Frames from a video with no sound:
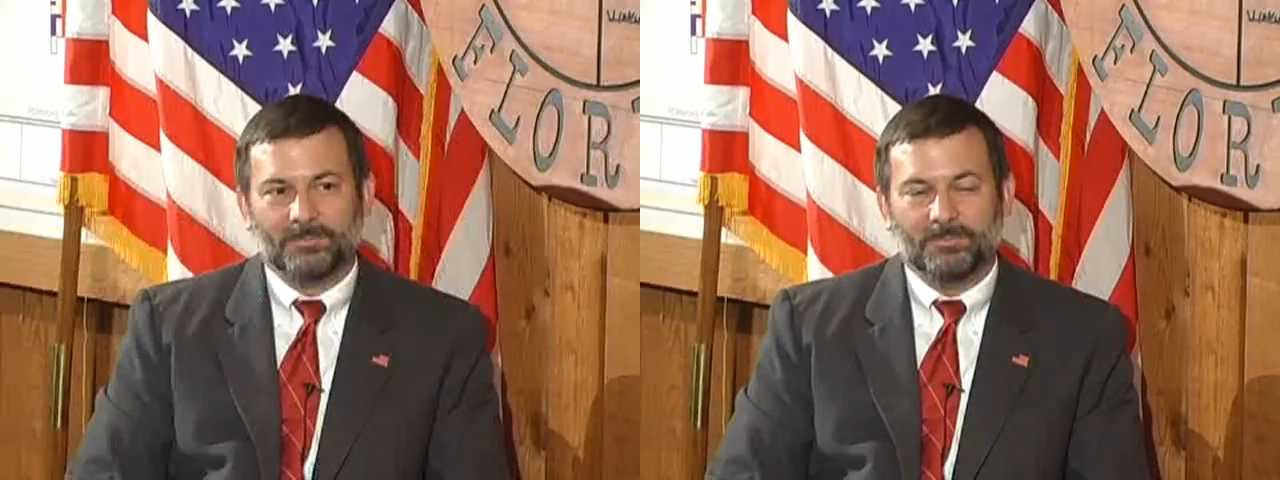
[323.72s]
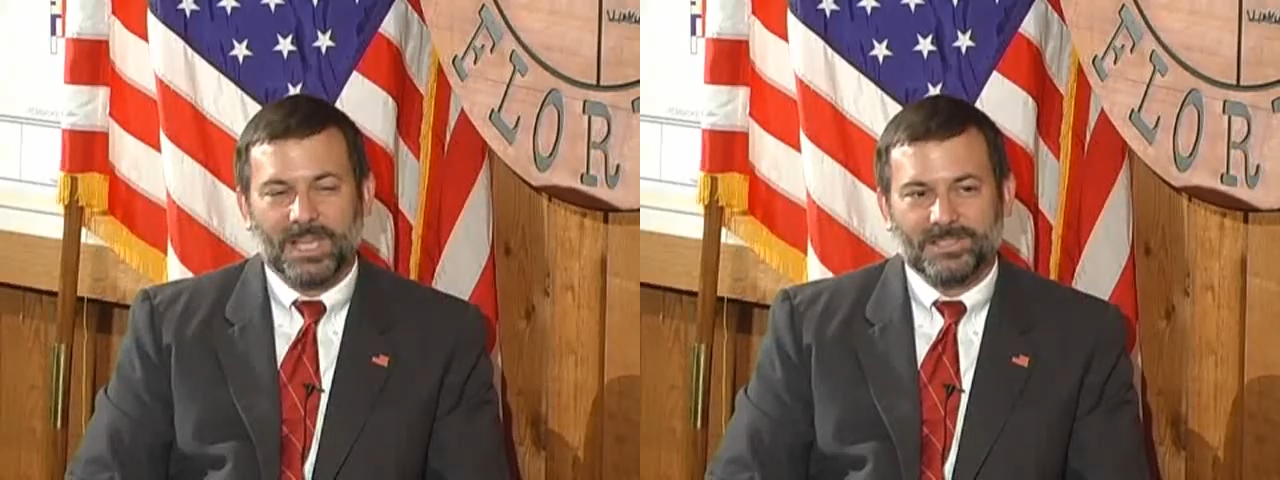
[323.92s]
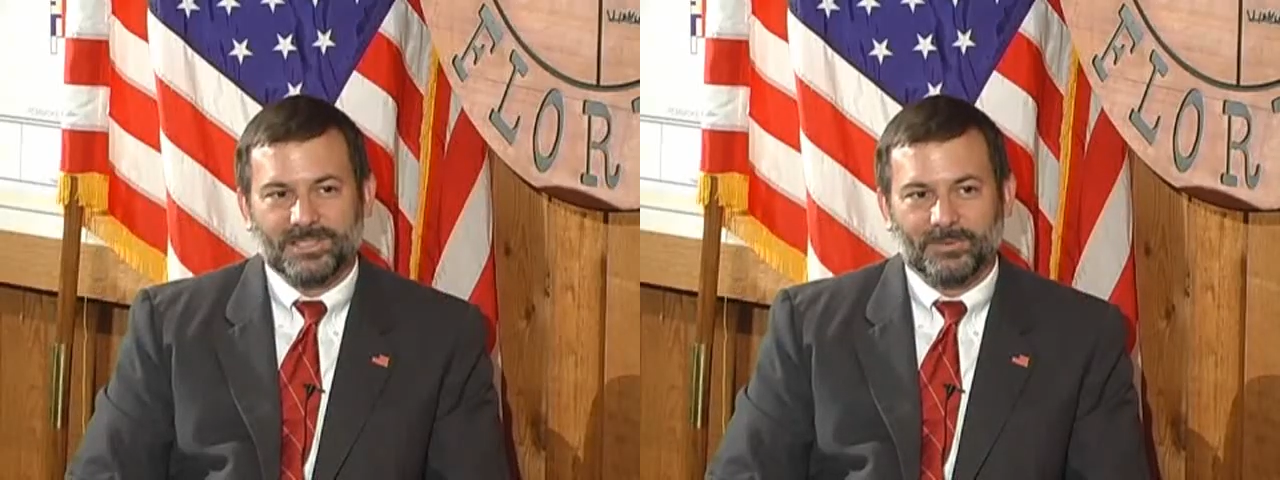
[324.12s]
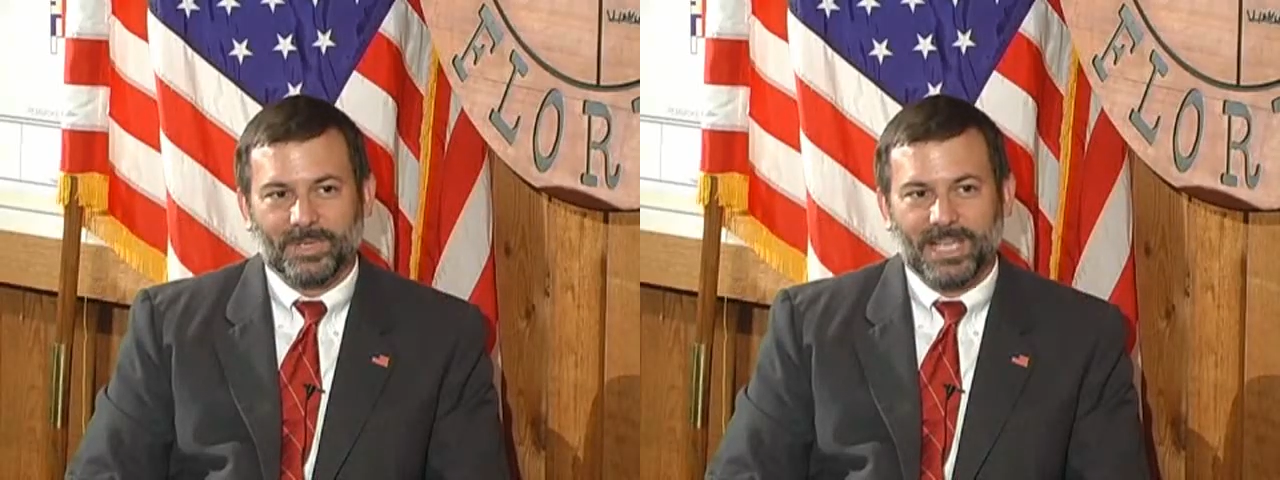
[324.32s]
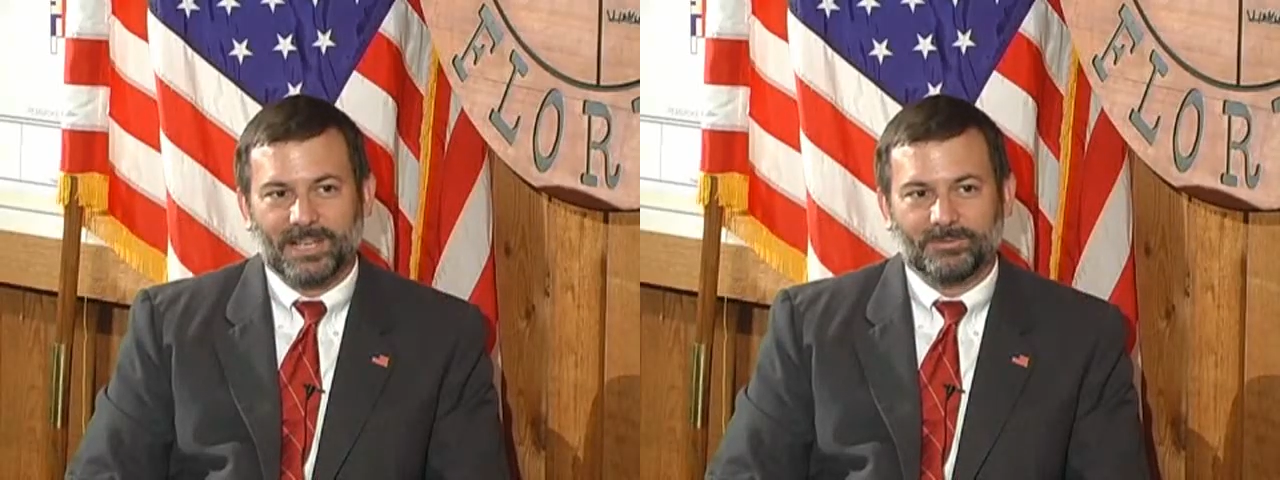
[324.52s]
mess that
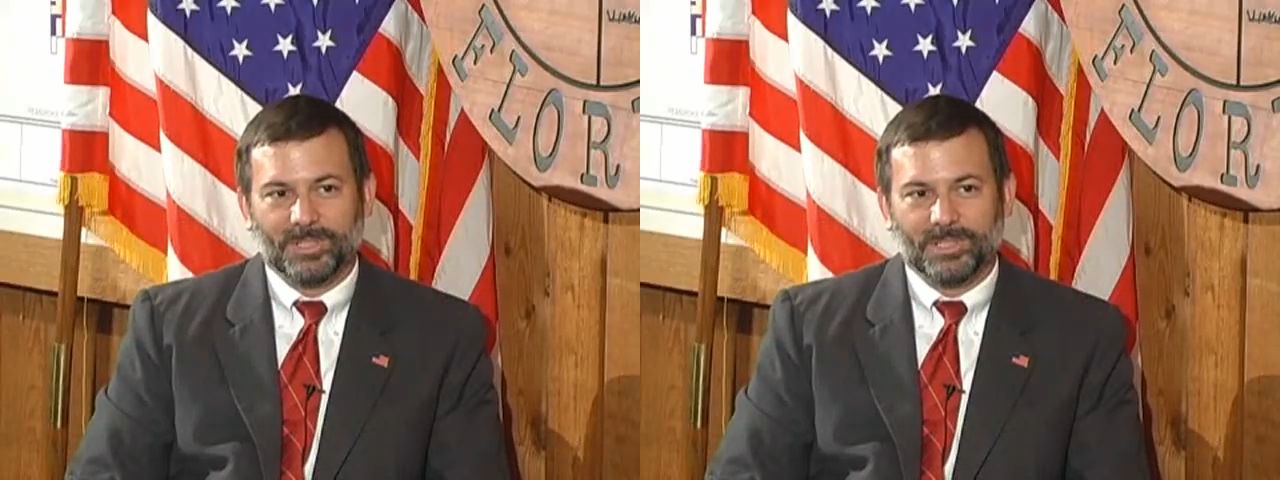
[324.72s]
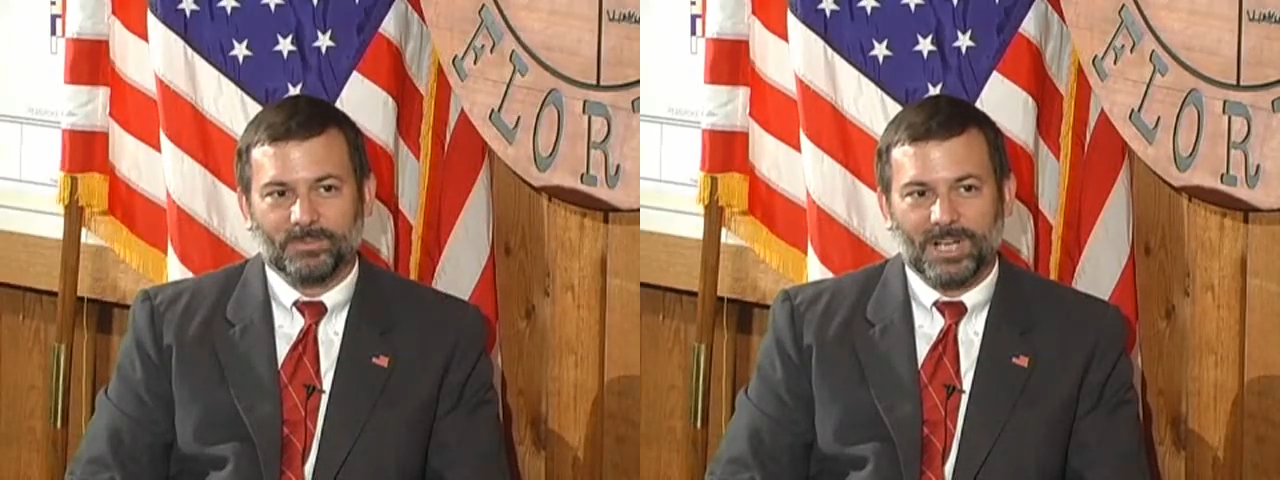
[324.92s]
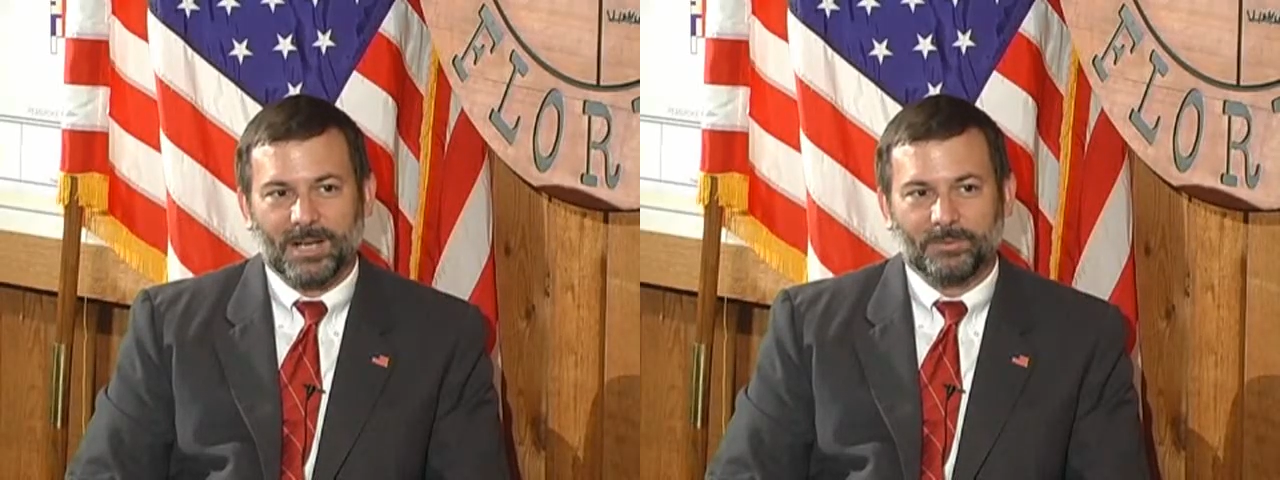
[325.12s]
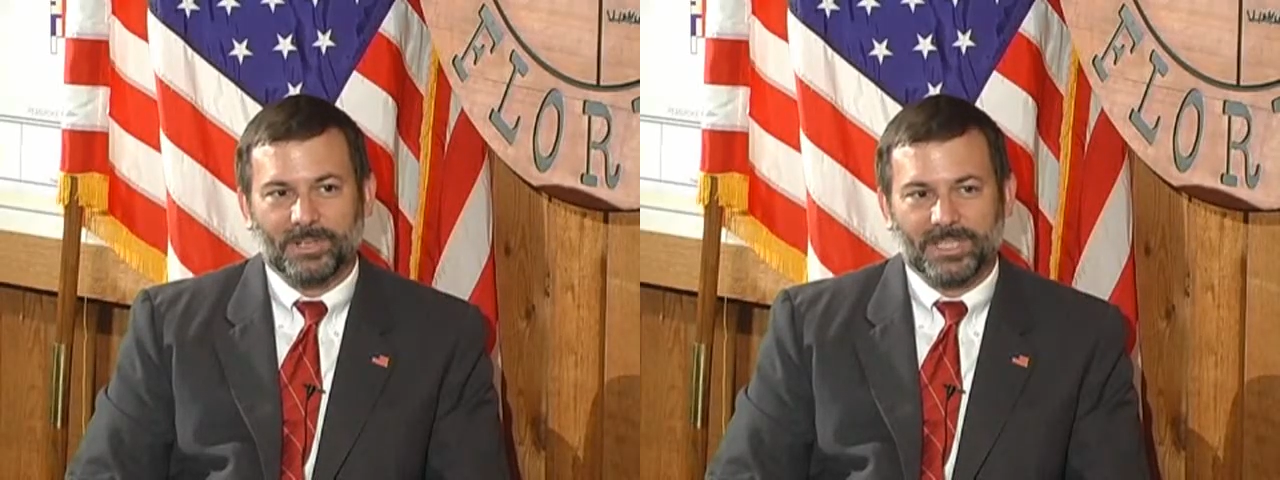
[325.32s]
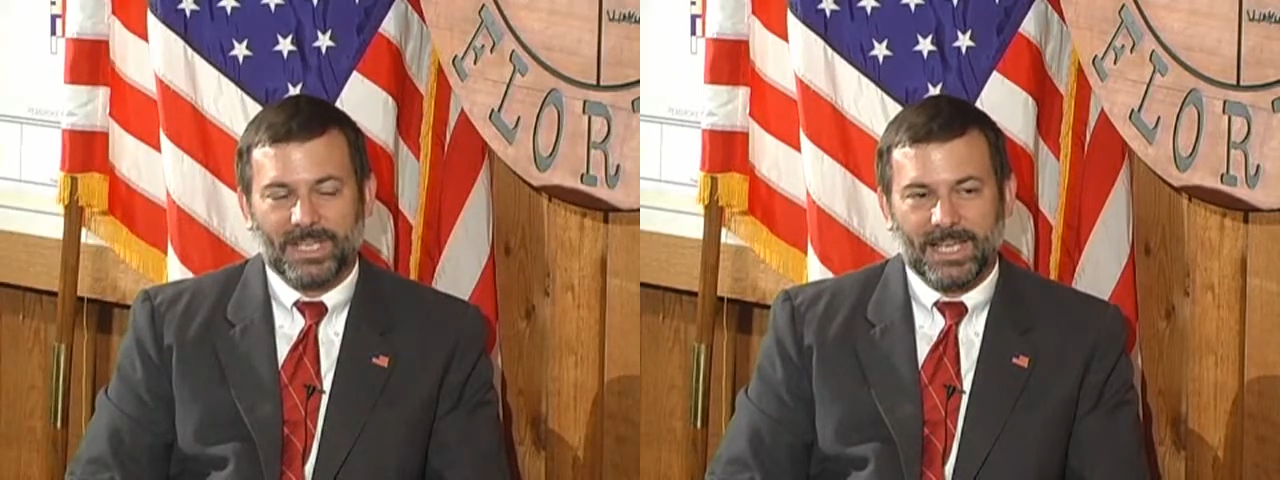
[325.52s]
we have with the
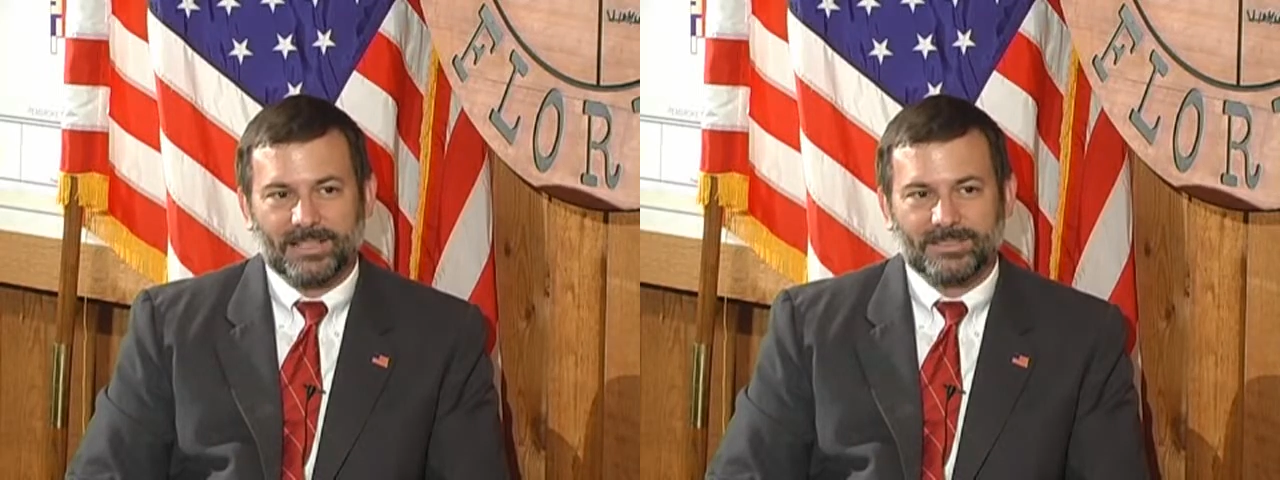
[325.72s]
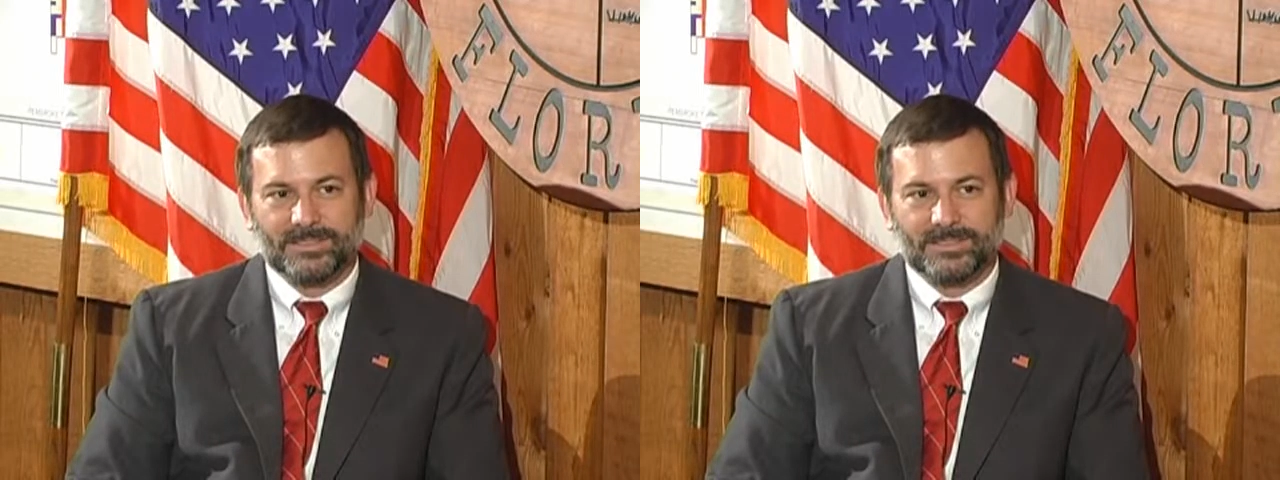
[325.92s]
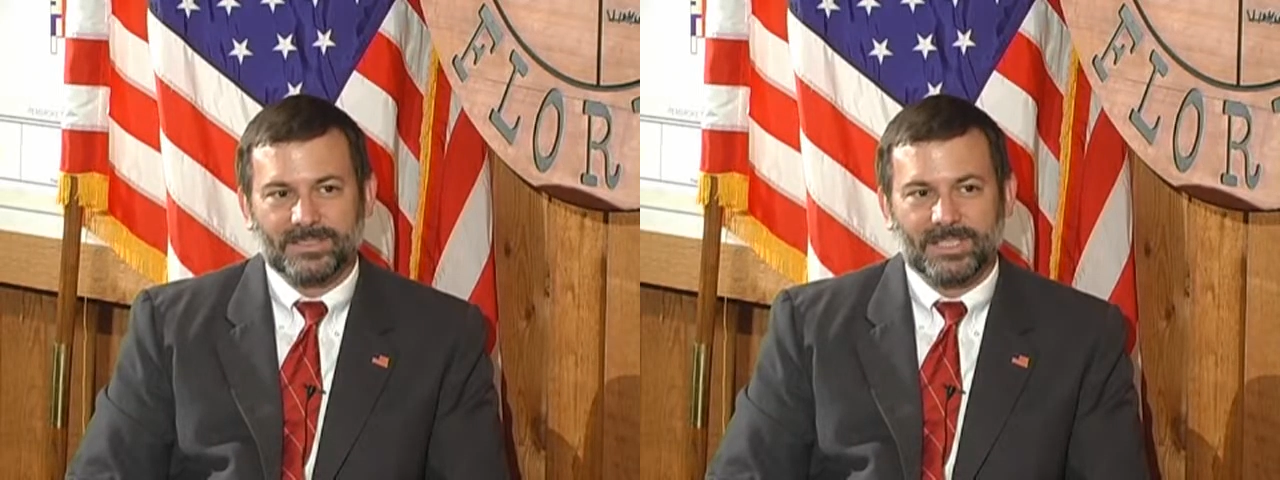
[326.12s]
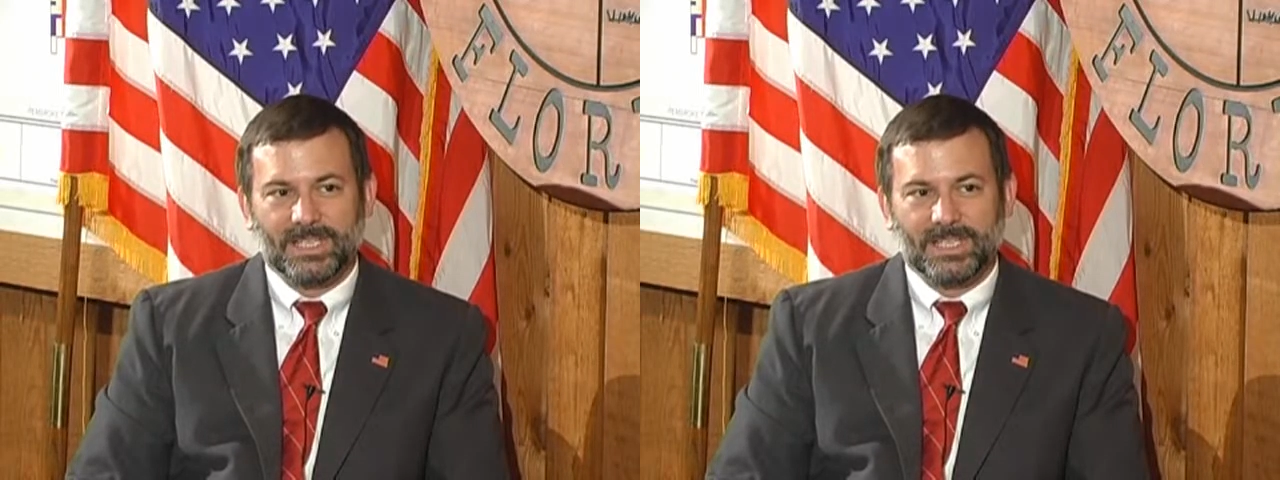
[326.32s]
property taxes.